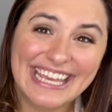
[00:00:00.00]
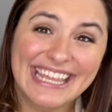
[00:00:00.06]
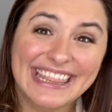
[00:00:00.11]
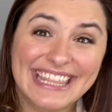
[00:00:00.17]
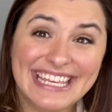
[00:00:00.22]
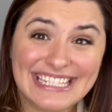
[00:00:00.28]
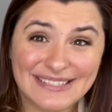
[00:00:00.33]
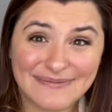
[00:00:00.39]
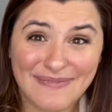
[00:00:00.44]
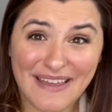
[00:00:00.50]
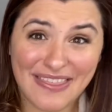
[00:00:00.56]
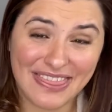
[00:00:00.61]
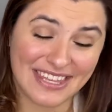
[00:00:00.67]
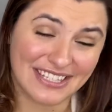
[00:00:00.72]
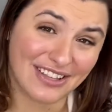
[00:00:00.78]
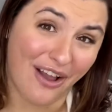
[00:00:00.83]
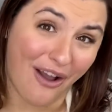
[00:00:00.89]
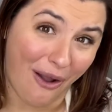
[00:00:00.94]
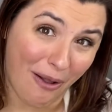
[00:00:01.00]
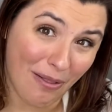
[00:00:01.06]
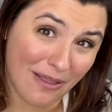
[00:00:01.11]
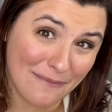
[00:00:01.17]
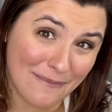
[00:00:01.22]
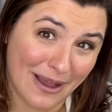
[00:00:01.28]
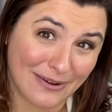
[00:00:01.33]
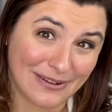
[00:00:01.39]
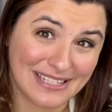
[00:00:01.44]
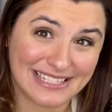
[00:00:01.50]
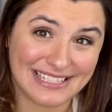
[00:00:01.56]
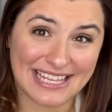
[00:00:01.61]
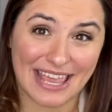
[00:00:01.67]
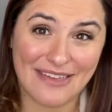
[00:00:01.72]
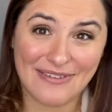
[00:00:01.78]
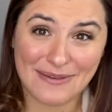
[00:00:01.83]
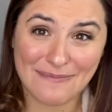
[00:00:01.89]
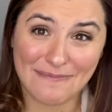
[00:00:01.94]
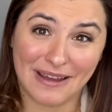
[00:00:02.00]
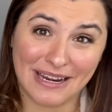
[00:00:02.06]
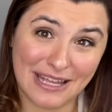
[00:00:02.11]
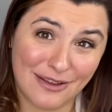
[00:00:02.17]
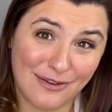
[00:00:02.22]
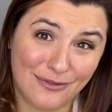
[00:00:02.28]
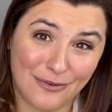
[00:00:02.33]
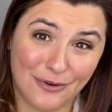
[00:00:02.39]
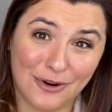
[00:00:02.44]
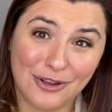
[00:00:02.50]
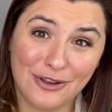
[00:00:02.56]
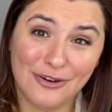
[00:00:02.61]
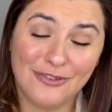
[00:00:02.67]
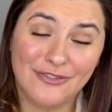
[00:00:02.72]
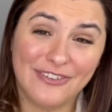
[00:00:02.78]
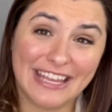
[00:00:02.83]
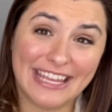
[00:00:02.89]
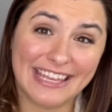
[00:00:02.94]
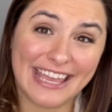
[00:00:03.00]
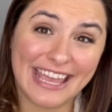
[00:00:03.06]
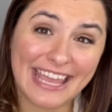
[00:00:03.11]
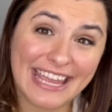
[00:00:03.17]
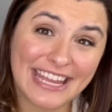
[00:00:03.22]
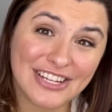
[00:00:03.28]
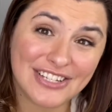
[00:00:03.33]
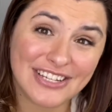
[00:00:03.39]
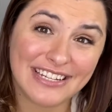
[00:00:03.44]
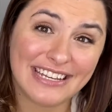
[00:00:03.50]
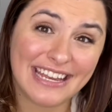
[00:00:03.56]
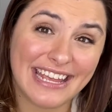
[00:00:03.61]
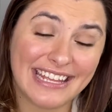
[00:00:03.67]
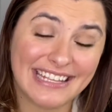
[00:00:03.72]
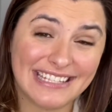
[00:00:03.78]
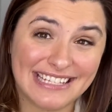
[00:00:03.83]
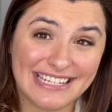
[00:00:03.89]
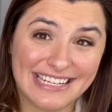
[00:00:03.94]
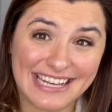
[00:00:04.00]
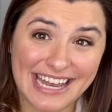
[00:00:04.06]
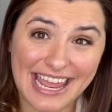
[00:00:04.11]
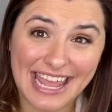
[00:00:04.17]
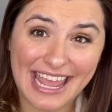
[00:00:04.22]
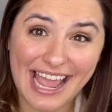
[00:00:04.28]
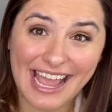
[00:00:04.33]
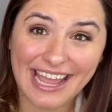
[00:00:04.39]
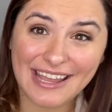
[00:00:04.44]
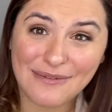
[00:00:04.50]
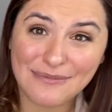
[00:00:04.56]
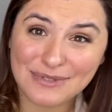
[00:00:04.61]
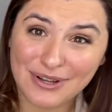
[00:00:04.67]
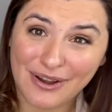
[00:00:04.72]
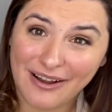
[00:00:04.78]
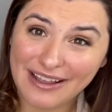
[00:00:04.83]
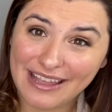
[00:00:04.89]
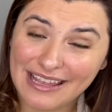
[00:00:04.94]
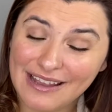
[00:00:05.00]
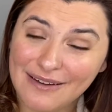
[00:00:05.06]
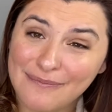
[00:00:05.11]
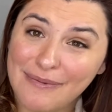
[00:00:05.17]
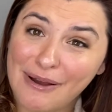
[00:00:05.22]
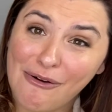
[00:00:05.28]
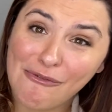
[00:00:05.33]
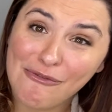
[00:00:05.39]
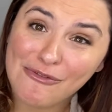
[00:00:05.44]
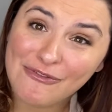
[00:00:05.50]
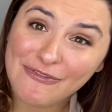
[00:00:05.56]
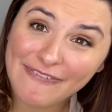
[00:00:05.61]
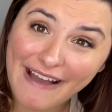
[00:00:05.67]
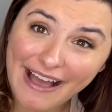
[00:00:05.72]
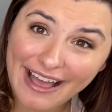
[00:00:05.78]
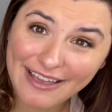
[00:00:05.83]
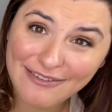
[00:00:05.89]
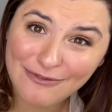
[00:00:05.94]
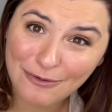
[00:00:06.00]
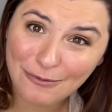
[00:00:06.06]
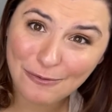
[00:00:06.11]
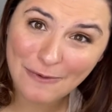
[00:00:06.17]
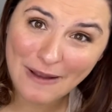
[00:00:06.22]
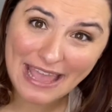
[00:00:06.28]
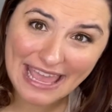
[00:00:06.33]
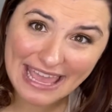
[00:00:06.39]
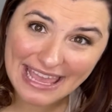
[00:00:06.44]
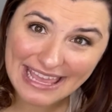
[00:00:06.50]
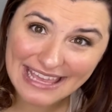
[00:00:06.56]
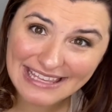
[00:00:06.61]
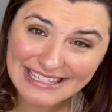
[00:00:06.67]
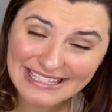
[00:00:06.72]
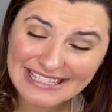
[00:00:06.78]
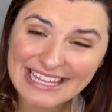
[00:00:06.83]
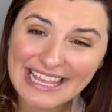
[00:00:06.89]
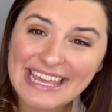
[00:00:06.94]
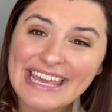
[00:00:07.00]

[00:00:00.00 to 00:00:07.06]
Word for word: This month is all about saving money for your vacation and today I am talking about five ways